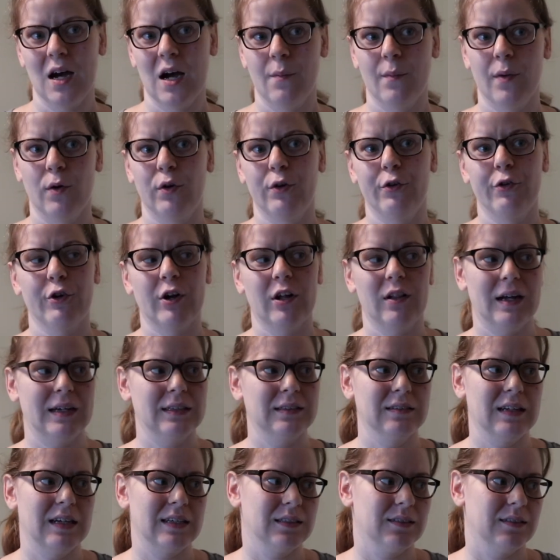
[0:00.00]
but we realized
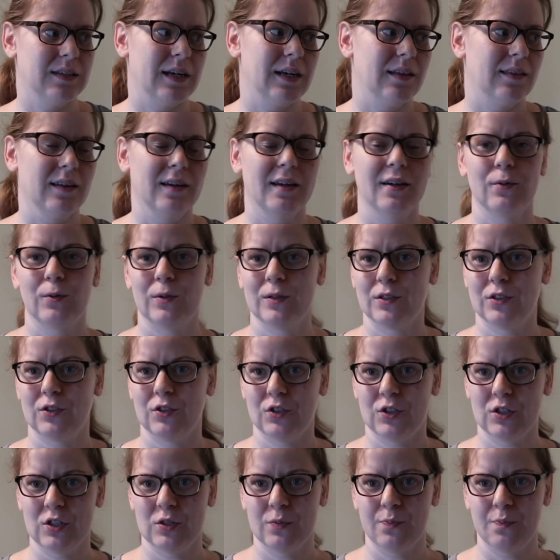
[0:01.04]
last night that it would
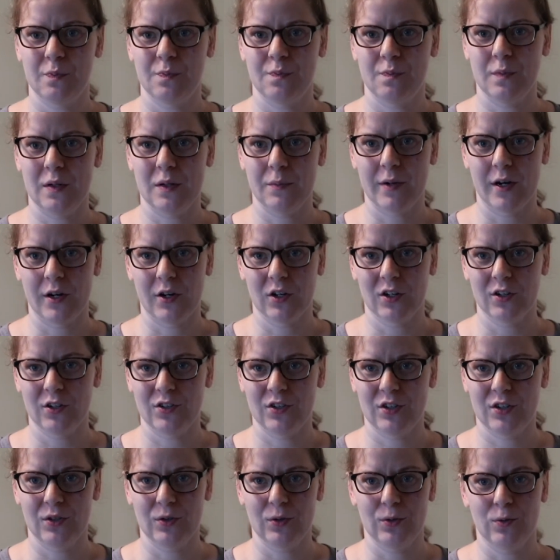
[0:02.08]
just be better
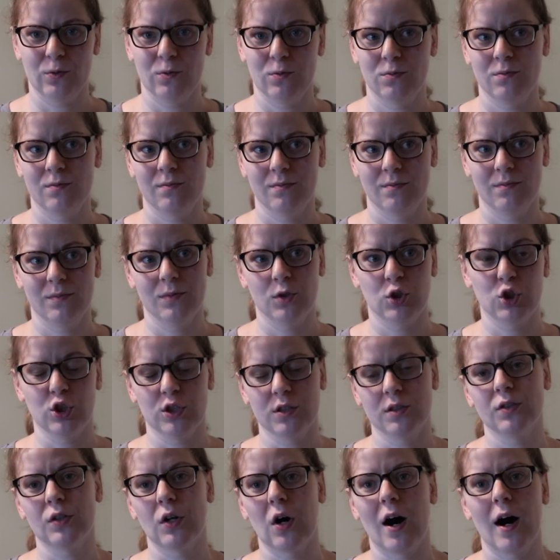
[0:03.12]
to
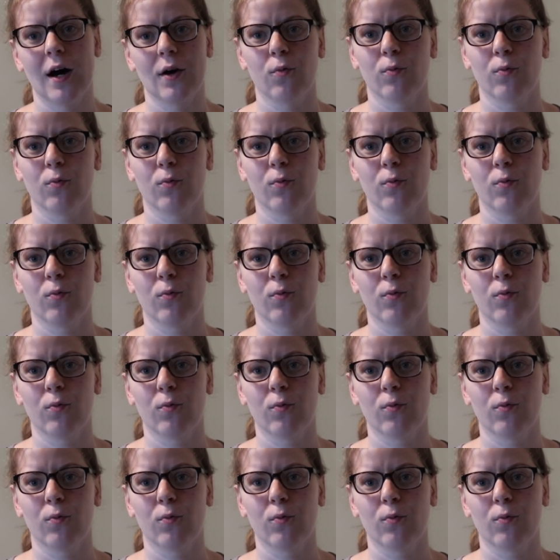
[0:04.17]
just not.